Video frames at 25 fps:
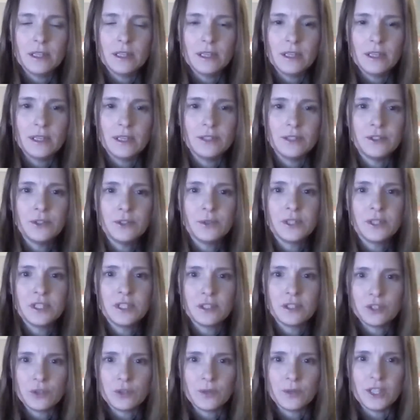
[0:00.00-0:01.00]
into a
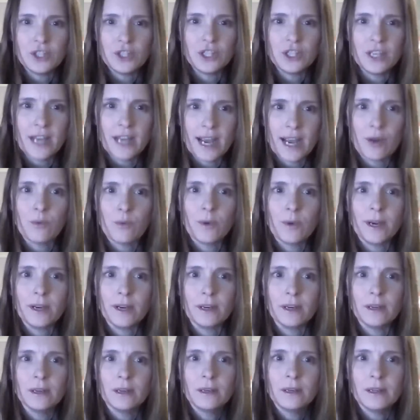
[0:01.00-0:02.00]
situation now
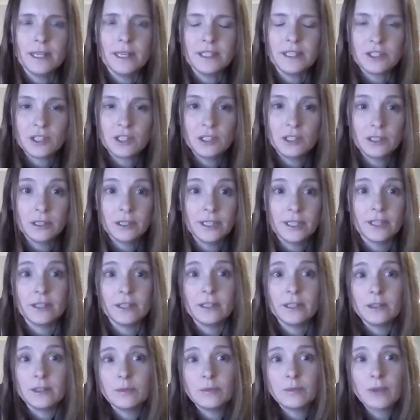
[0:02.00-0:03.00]
where it's clear
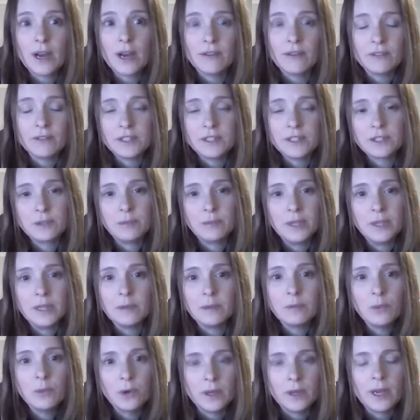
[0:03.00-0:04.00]
that profits are
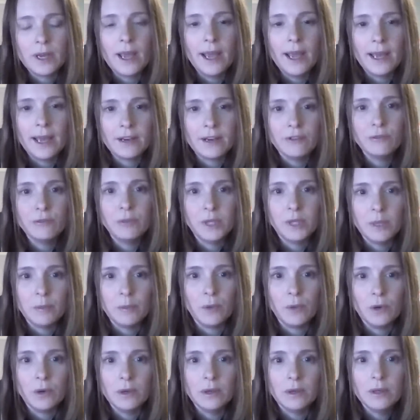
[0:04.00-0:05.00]
being put ahead of
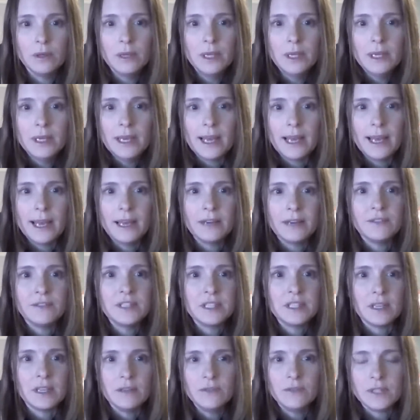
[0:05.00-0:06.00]
people, ahead of
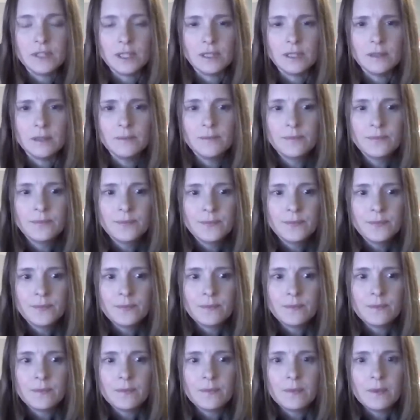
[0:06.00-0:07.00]
safety,
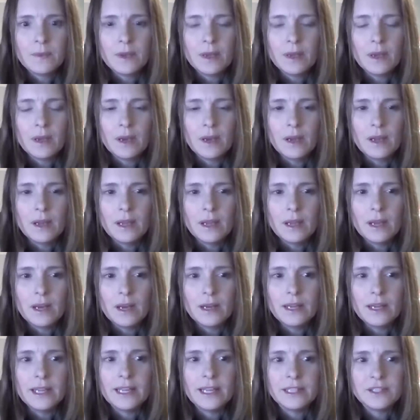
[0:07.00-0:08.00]

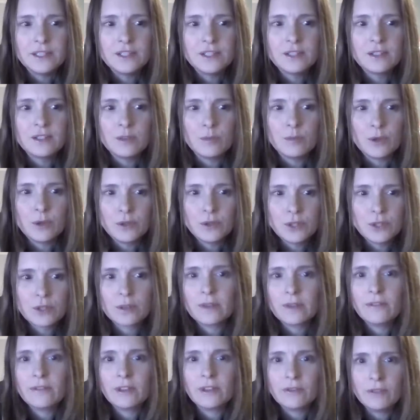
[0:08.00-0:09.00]
it's the most
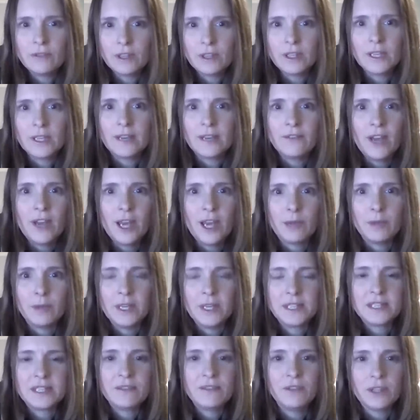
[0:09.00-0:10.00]
horrific feeling I've had,
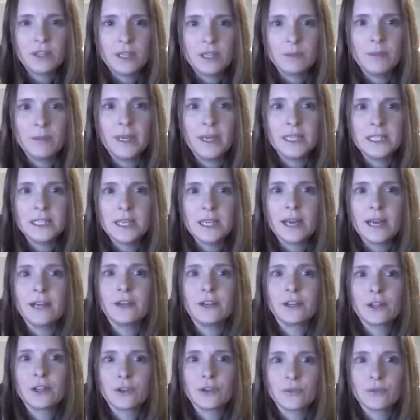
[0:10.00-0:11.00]
because I feel like my
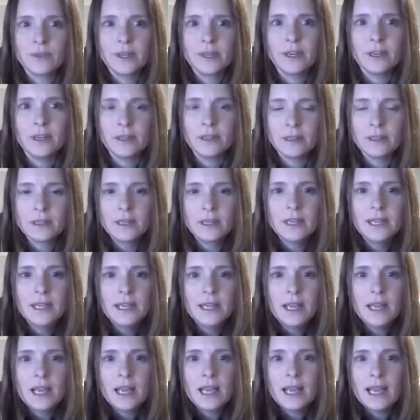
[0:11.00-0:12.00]
entire career
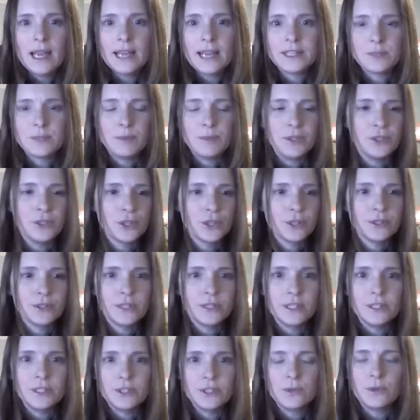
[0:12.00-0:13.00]
has been
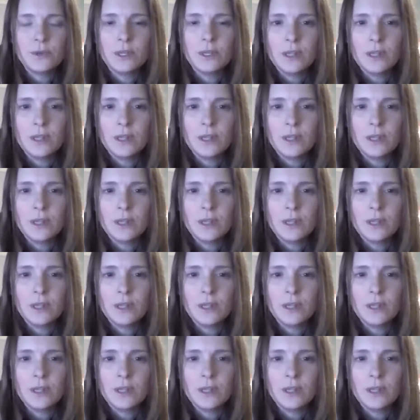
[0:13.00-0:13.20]
turned into a